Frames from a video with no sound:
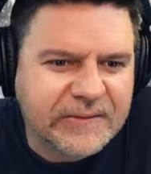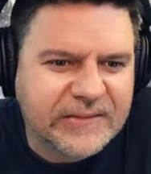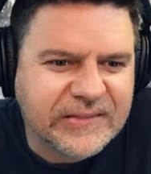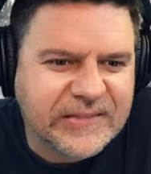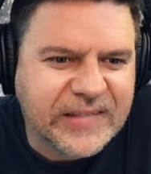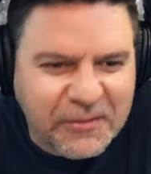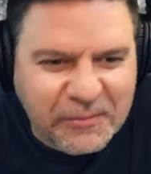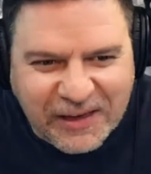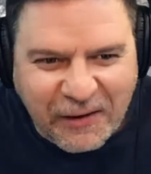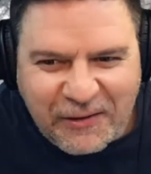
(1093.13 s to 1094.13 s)
Here we
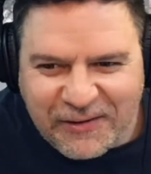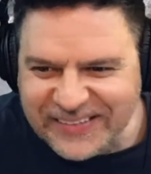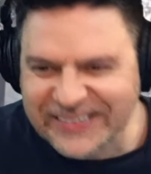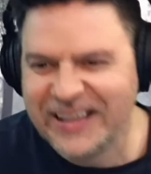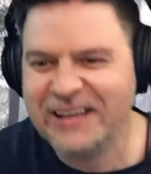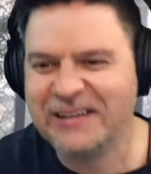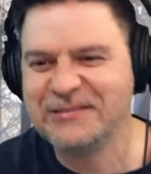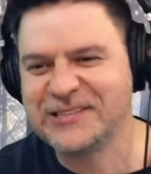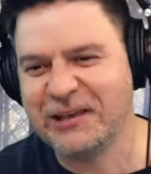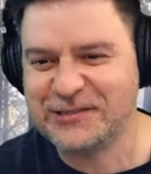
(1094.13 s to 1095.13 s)
go. I'm so